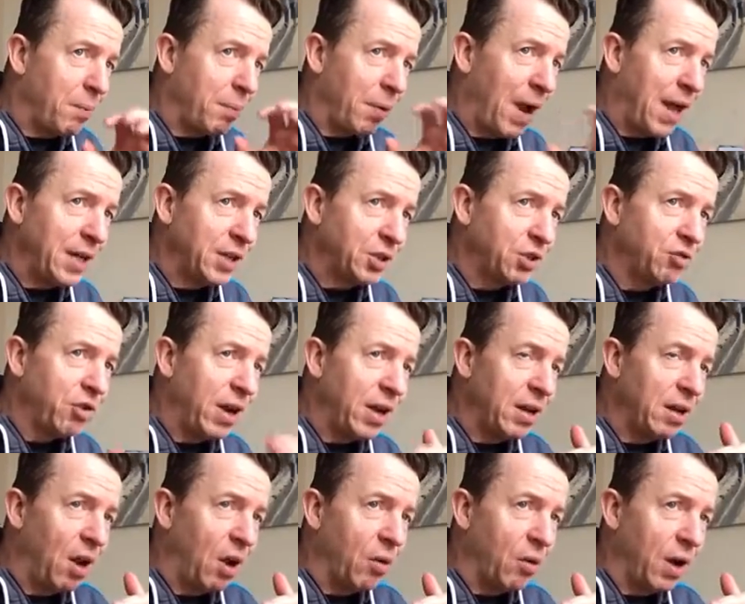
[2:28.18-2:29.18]
play a
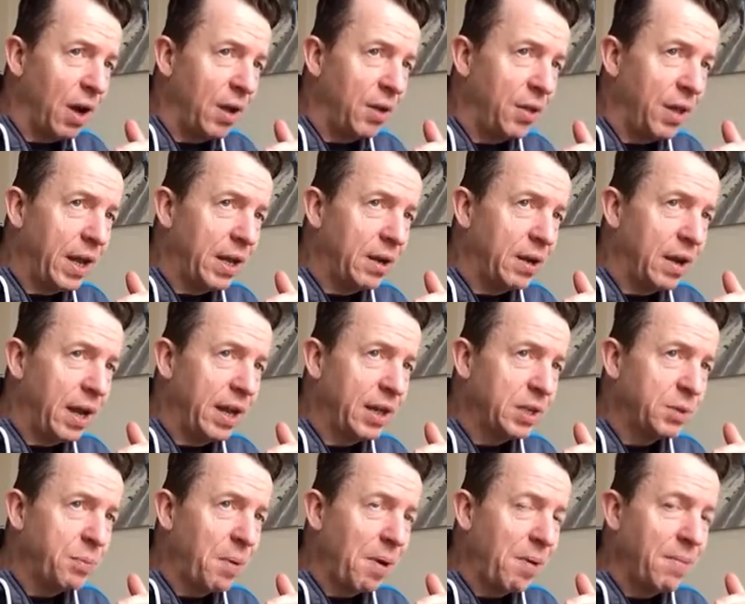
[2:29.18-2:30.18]
straight note and then
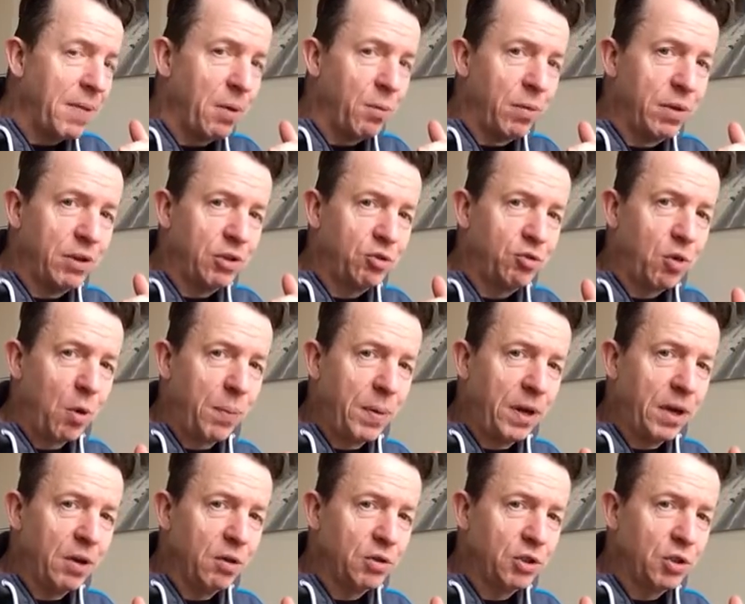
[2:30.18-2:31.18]
experiment with
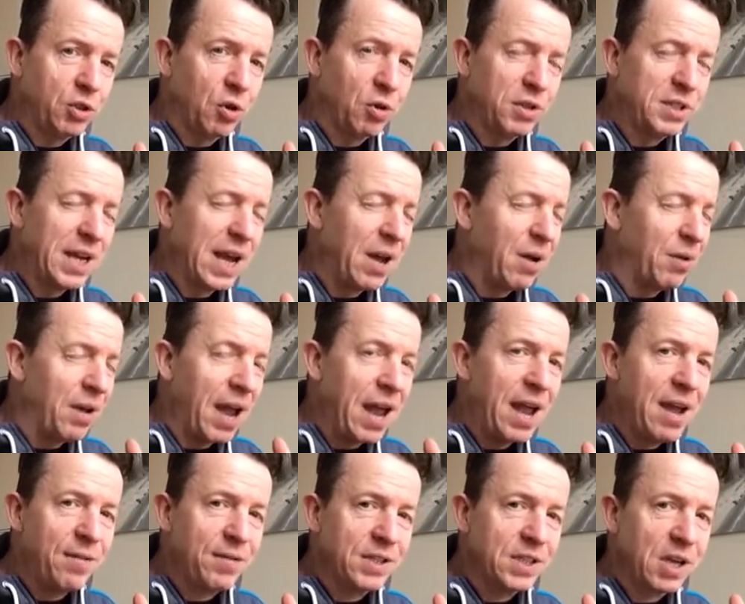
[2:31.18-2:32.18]
dropping your jaw down
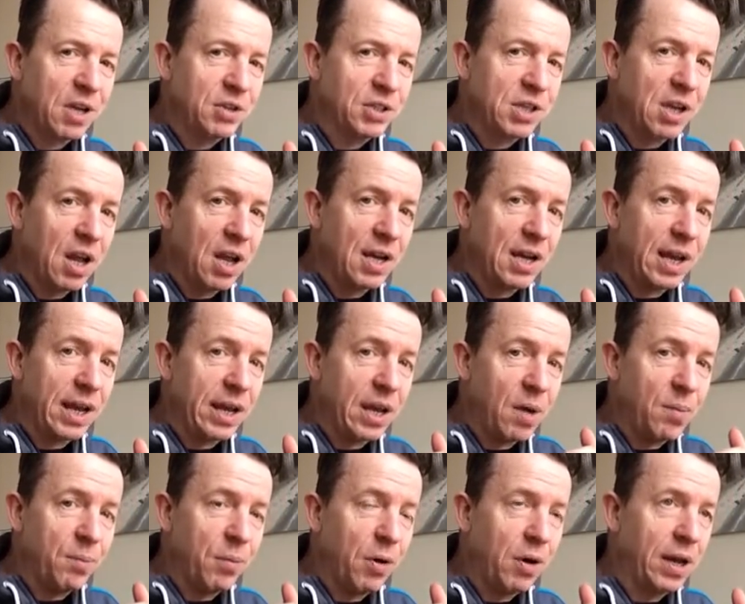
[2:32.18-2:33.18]
ever so slightly
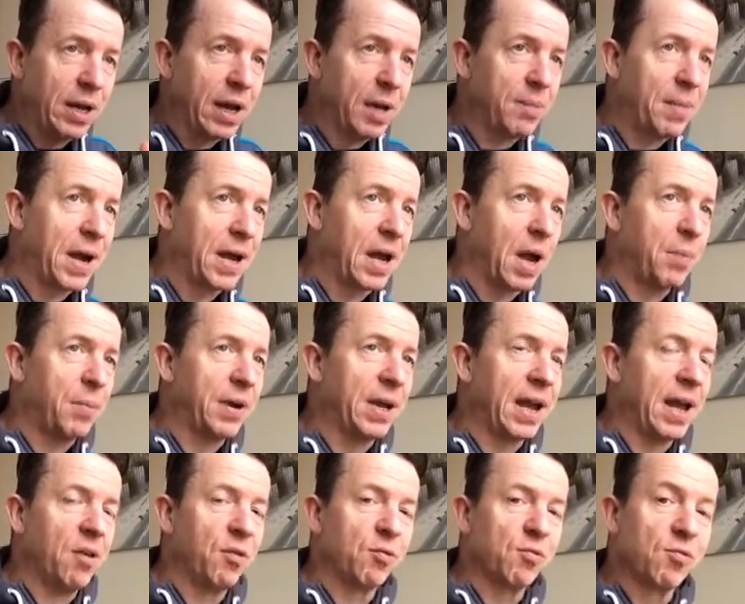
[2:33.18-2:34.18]
and pulling it back up
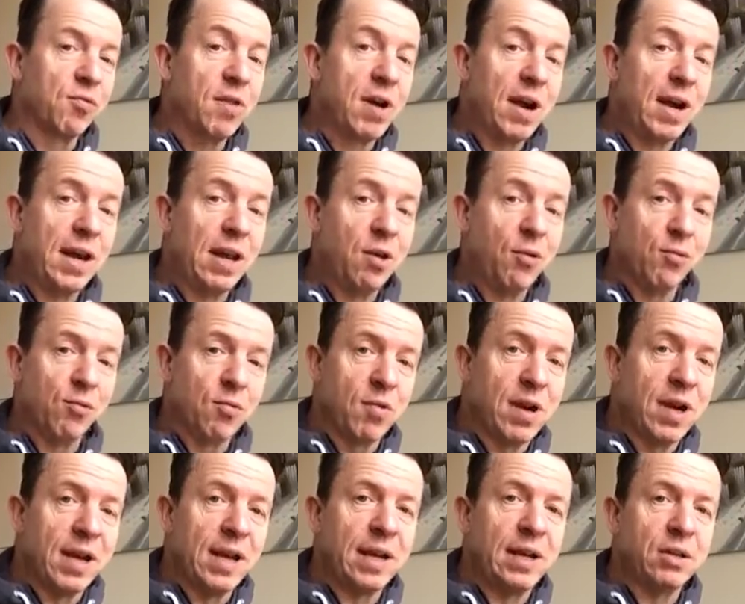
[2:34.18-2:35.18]
again really,
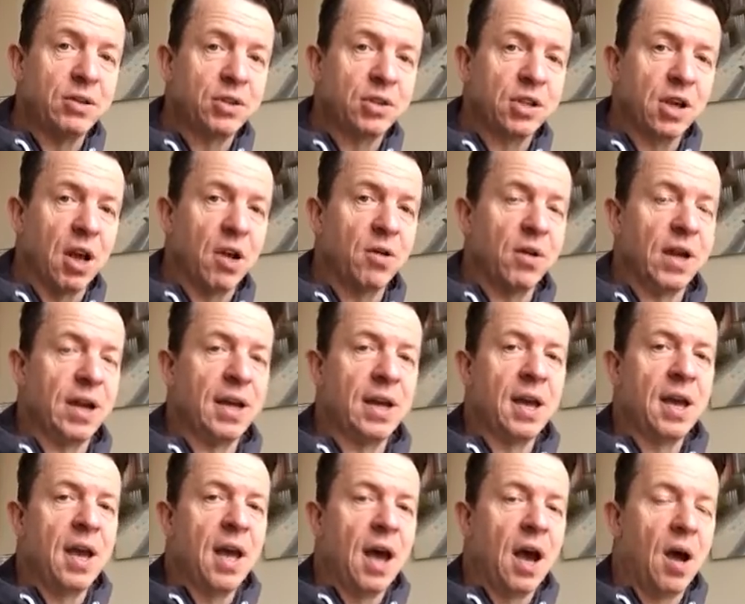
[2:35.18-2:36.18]
really slowly.
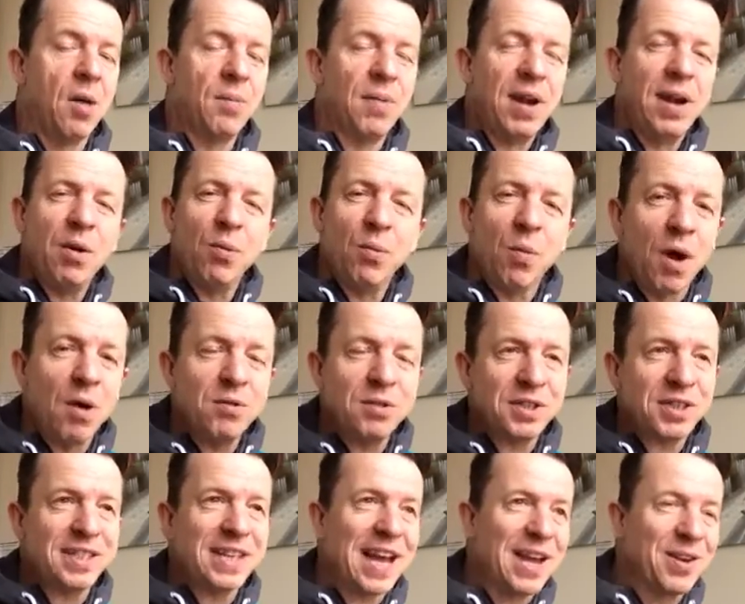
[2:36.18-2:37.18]
It
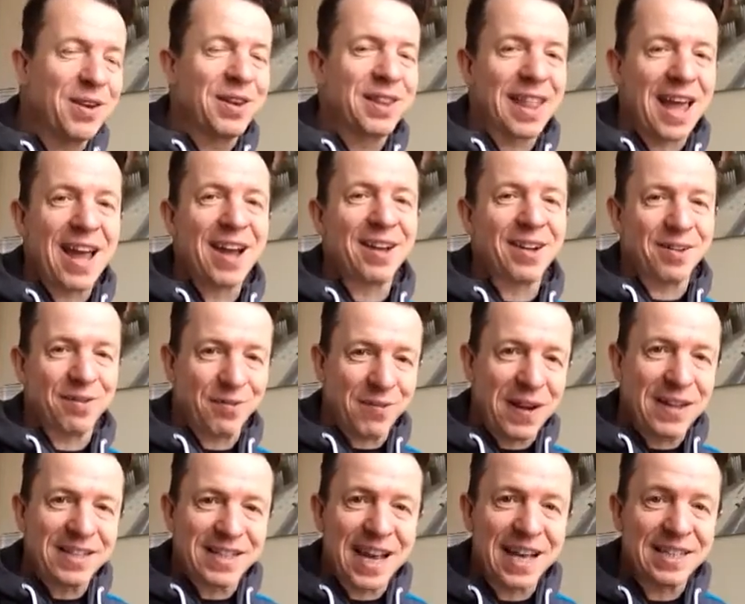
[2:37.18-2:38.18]
won't sound that
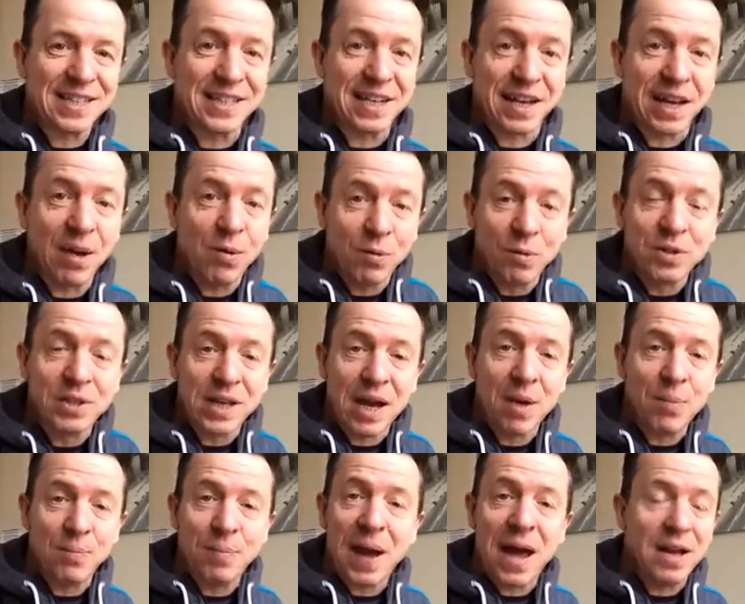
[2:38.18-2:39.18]
fantastic, it will
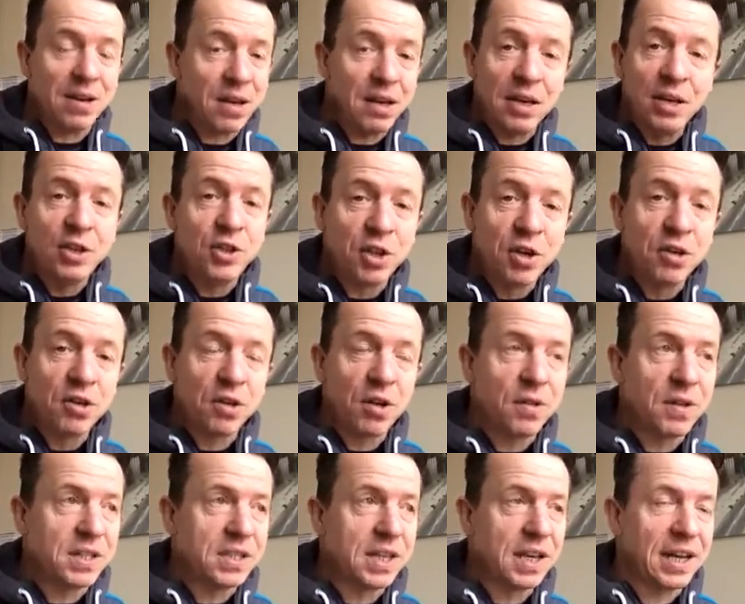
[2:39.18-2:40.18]
sound bad, and you shouldn't do
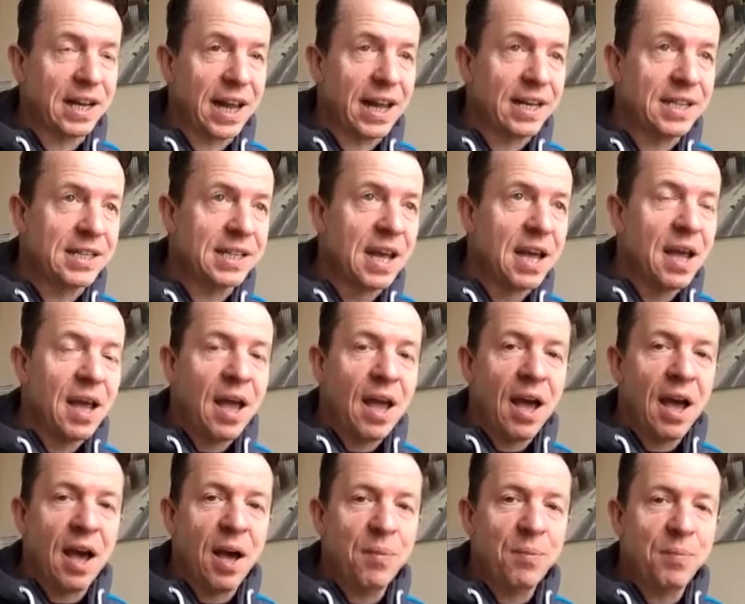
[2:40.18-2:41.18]
this at gigs,
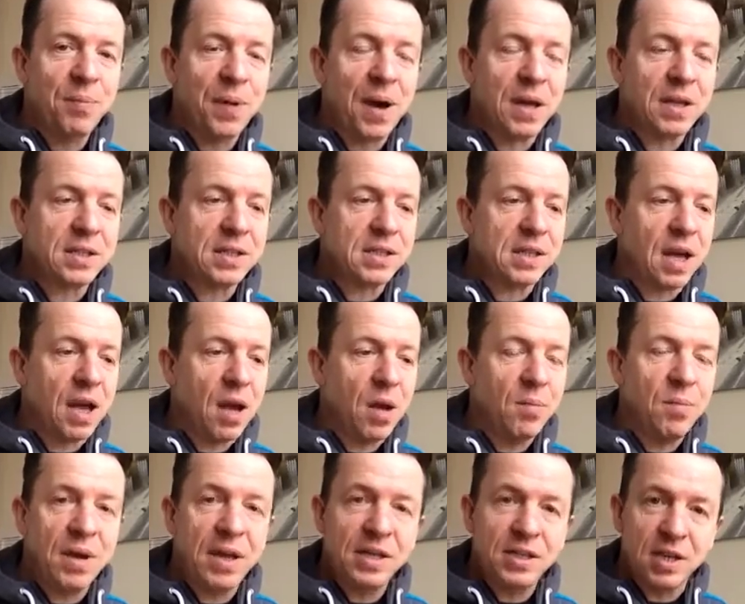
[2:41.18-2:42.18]
but
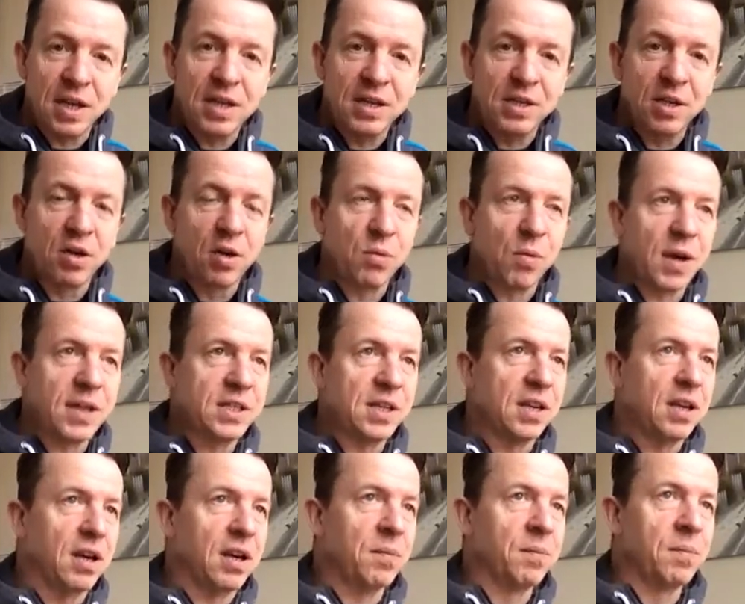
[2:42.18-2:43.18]
it's a good way
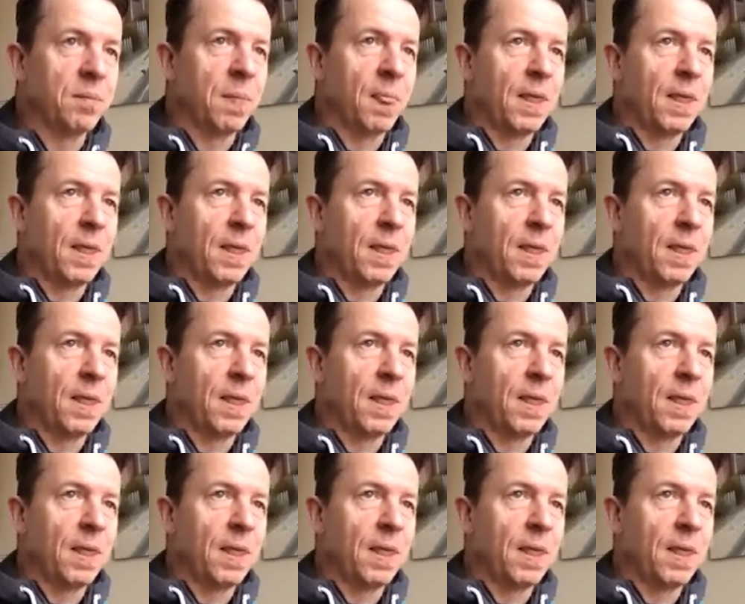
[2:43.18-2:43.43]
to learn.